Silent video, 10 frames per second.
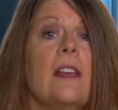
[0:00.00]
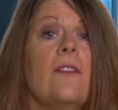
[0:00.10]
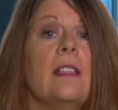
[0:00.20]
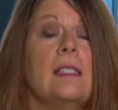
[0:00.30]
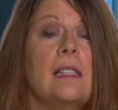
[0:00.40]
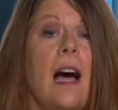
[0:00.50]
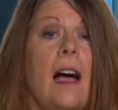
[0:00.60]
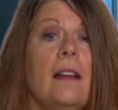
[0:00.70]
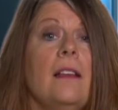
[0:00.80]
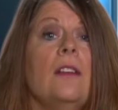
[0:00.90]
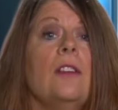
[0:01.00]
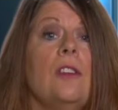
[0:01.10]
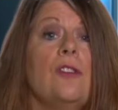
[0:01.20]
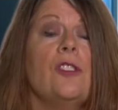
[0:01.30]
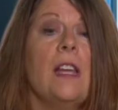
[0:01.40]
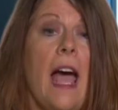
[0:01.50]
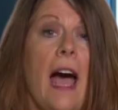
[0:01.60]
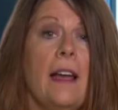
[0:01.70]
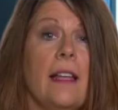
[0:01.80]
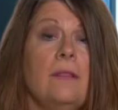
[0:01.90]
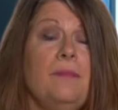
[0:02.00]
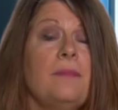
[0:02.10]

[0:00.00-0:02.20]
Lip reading: If it's not, you should add it